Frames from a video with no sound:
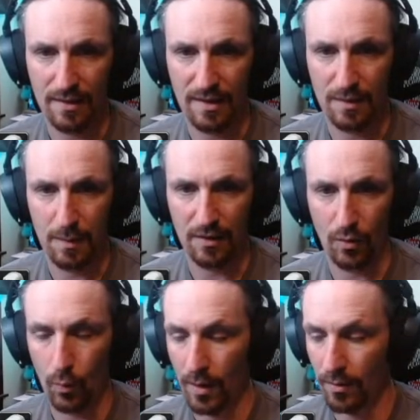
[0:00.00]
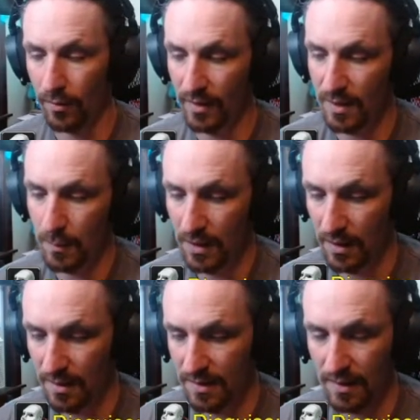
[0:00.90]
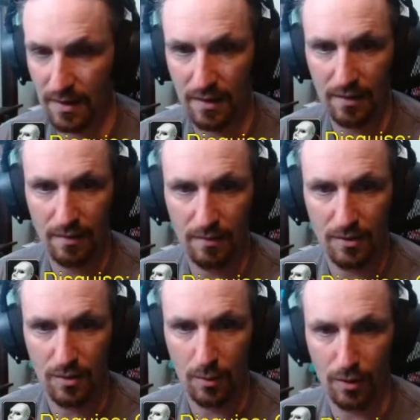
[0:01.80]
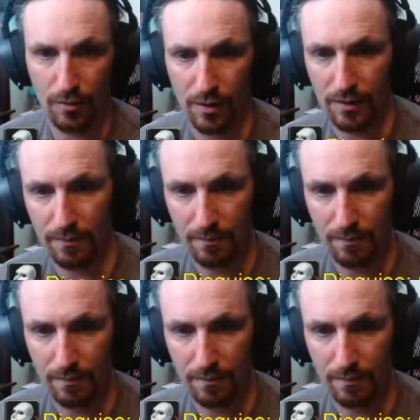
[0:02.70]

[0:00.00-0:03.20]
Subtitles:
Let's make the width. Let's make it 200.